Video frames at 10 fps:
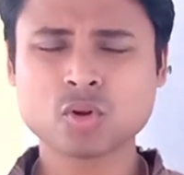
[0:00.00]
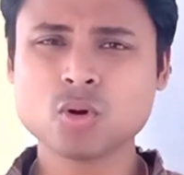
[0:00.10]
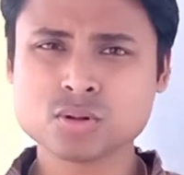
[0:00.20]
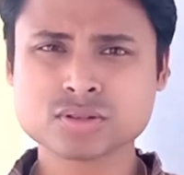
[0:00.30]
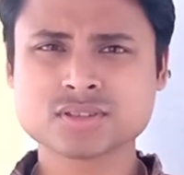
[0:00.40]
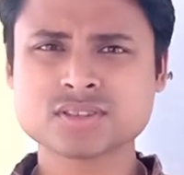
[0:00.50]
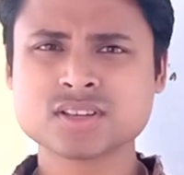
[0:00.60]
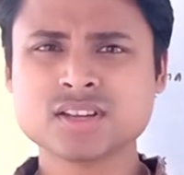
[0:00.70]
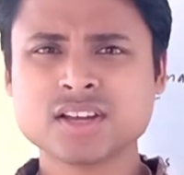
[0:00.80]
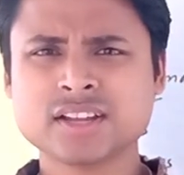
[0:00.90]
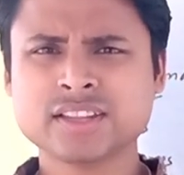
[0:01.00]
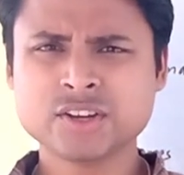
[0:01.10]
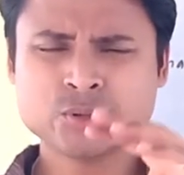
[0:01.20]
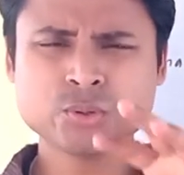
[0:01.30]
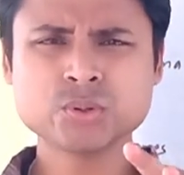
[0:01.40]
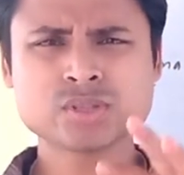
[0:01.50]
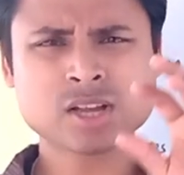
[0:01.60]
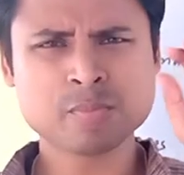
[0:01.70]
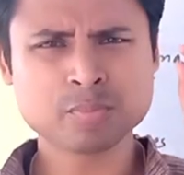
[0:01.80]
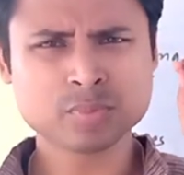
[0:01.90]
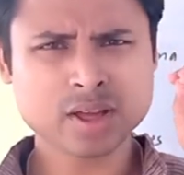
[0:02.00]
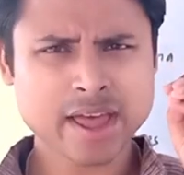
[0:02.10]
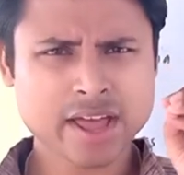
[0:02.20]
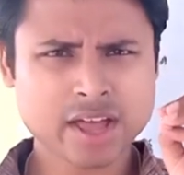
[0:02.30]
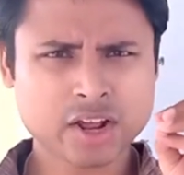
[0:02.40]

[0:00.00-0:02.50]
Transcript: roles. They do some